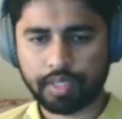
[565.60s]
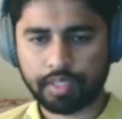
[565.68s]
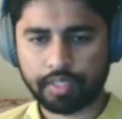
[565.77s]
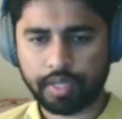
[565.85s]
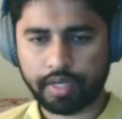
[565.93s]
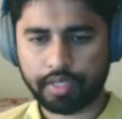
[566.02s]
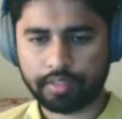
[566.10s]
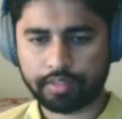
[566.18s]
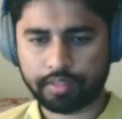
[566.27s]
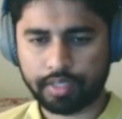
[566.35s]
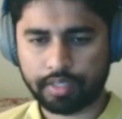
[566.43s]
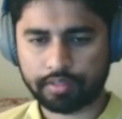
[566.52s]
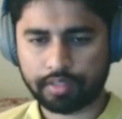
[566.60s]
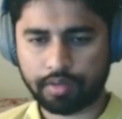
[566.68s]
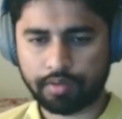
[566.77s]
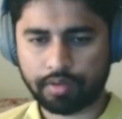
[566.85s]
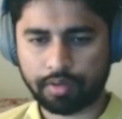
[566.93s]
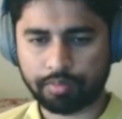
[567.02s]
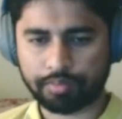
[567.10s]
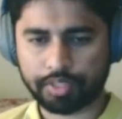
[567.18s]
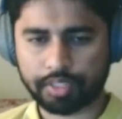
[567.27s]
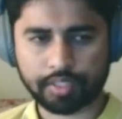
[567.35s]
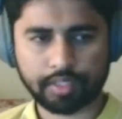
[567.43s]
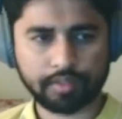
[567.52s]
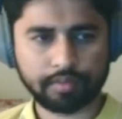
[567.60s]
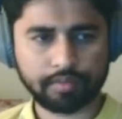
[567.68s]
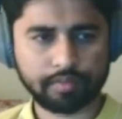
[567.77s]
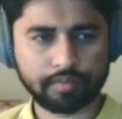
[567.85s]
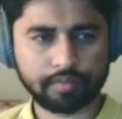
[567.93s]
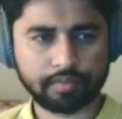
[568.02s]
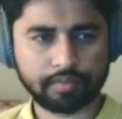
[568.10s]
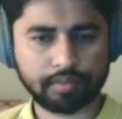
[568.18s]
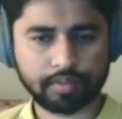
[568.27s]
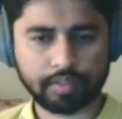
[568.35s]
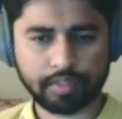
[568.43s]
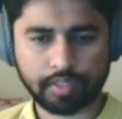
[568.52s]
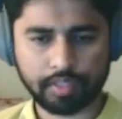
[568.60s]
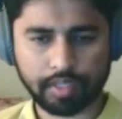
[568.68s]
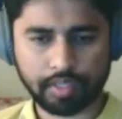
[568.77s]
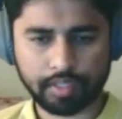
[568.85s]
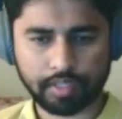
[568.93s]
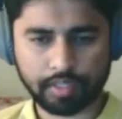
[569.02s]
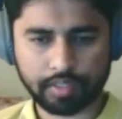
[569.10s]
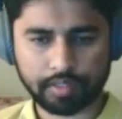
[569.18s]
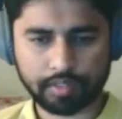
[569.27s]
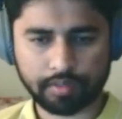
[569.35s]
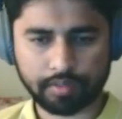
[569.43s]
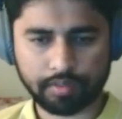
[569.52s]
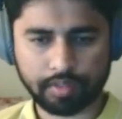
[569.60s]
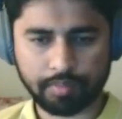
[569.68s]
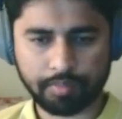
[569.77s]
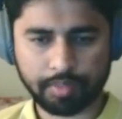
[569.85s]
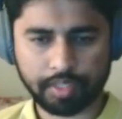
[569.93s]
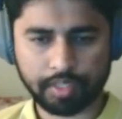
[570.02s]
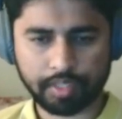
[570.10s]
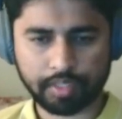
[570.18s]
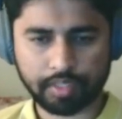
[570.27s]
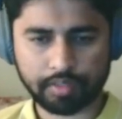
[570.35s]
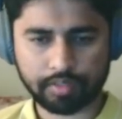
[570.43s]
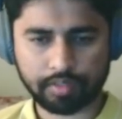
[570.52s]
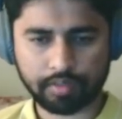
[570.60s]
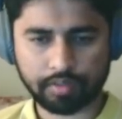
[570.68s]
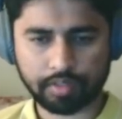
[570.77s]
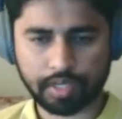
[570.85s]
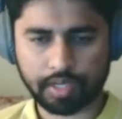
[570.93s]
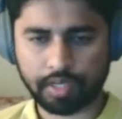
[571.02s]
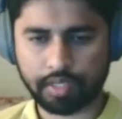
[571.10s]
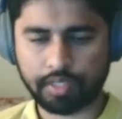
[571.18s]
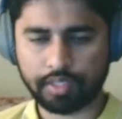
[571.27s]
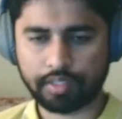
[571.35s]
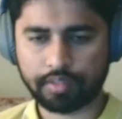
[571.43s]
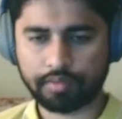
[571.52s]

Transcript: There it is. That's our object. That is, so let me take this dot, hide it.